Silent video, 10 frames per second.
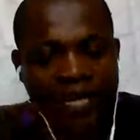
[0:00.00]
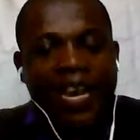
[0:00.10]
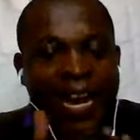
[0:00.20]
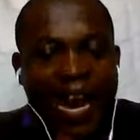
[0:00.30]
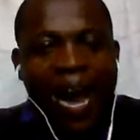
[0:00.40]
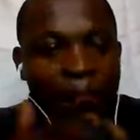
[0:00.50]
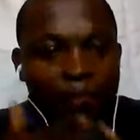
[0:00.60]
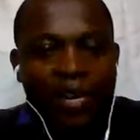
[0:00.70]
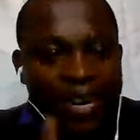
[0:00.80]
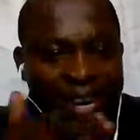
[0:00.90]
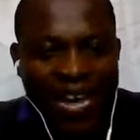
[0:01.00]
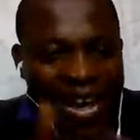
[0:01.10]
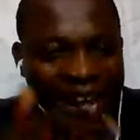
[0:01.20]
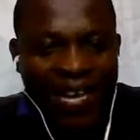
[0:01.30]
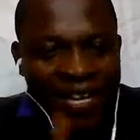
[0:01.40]
Get up
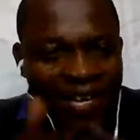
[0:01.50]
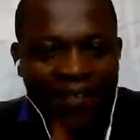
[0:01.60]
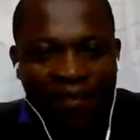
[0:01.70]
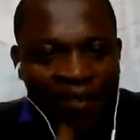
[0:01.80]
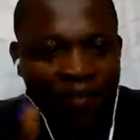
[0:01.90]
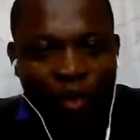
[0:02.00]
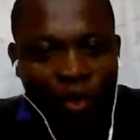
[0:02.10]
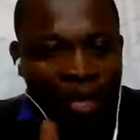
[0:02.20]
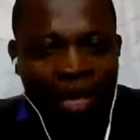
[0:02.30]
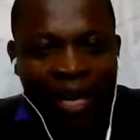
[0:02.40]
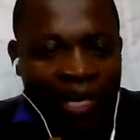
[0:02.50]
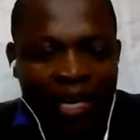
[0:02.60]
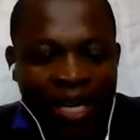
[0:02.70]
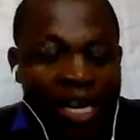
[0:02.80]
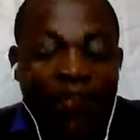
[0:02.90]
early in the
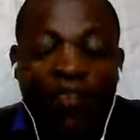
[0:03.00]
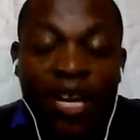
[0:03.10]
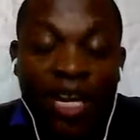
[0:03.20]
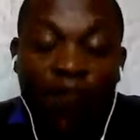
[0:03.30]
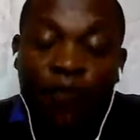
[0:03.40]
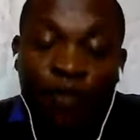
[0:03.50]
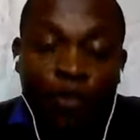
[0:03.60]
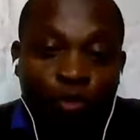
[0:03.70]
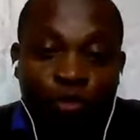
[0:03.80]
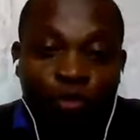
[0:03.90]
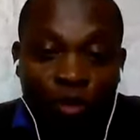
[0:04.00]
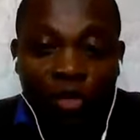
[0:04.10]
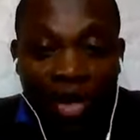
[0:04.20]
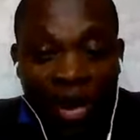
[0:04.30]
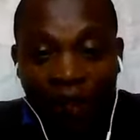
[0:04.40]
morning, even if you do
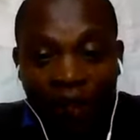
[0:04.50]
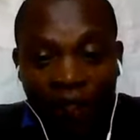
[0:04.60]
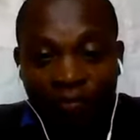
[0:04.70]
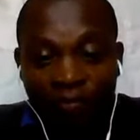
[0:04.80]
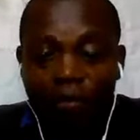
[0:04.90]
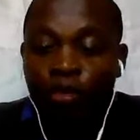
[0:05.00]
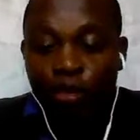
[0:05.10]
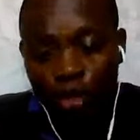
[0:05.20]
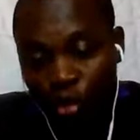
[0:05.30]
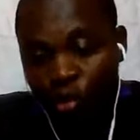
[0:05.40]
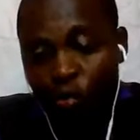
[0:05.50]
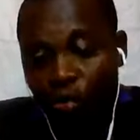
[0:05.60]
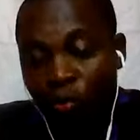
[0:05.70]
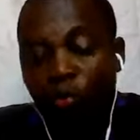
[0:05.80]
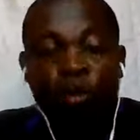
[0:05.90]
not have
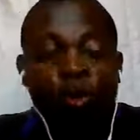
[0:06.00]
school